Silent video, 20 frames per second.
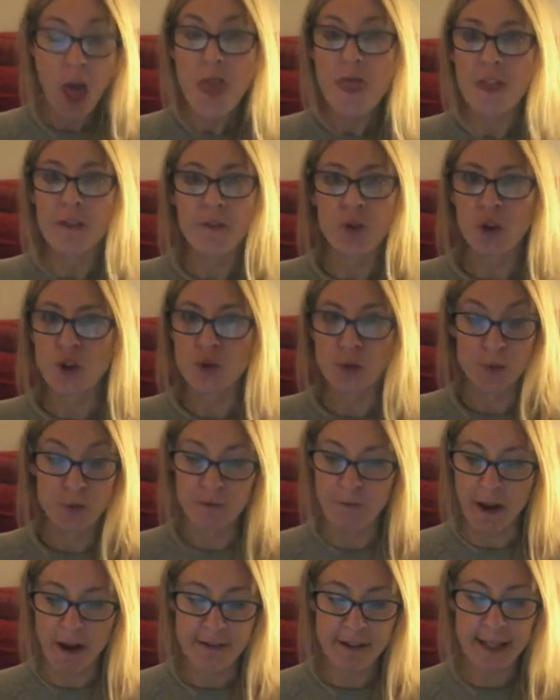The voice was
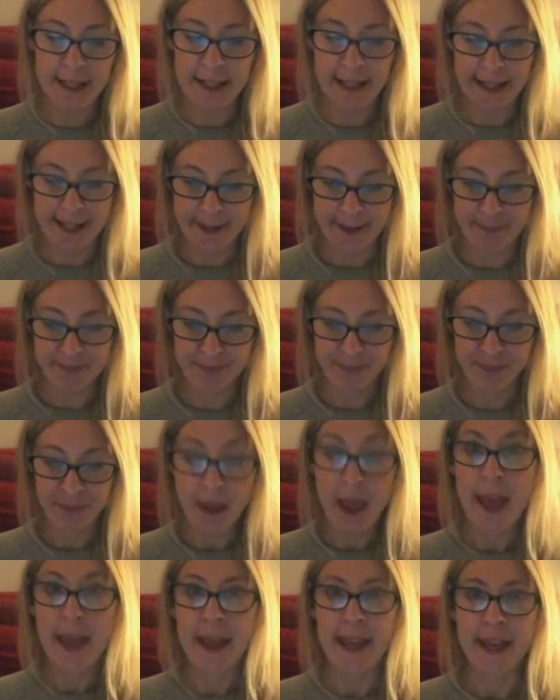very clear.
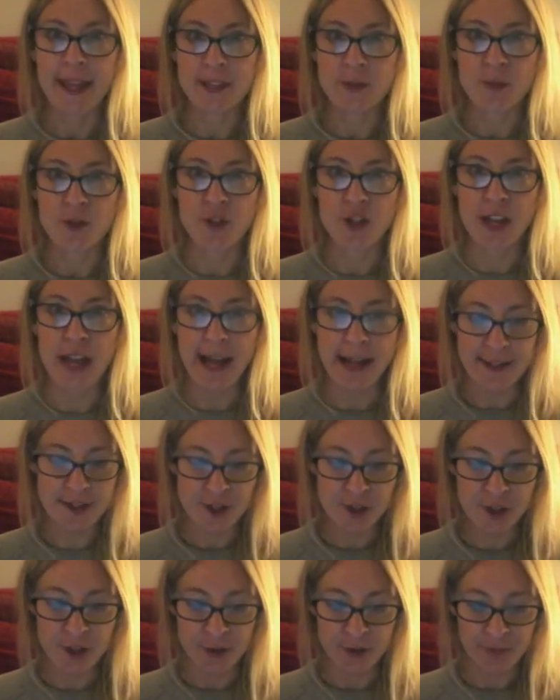Here's what she had
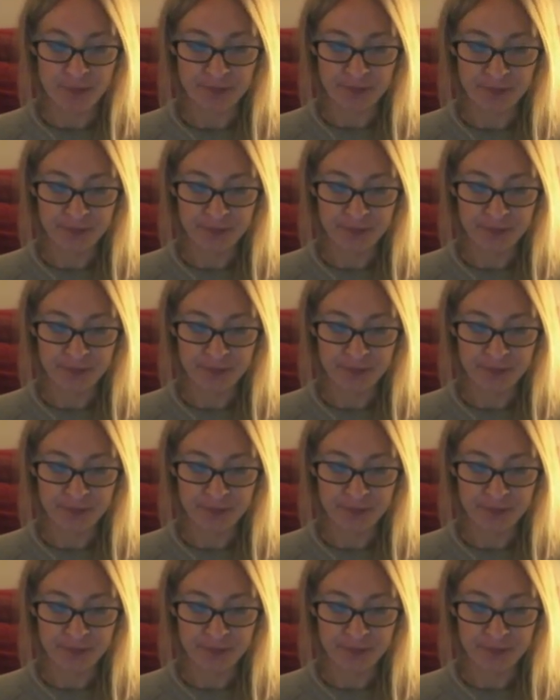to do.